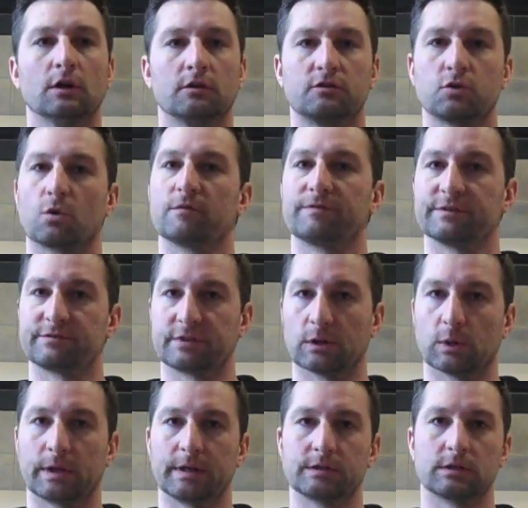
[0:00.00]
Tour
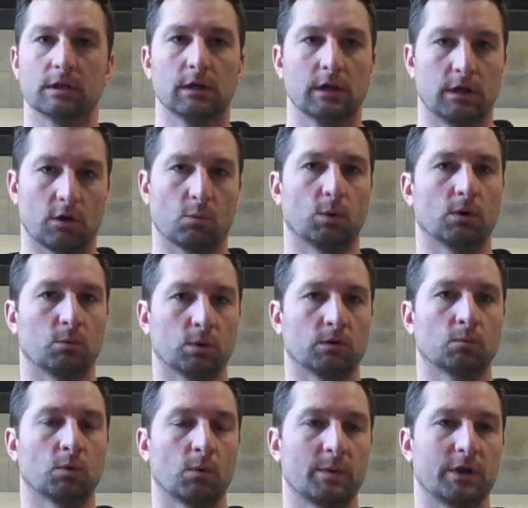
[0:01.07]
facilities. You know, we'll, we'll,
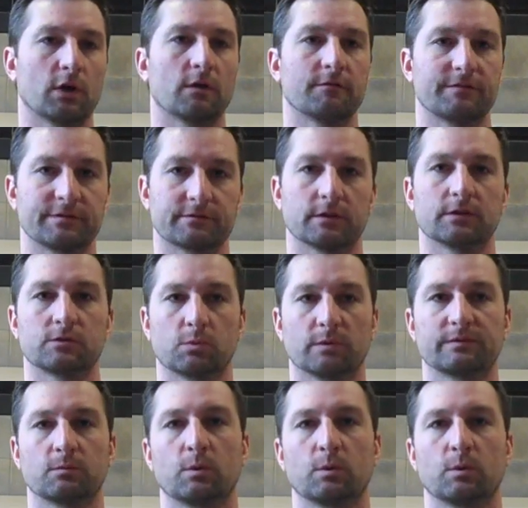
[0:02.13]
when we go to the facilities, we'll,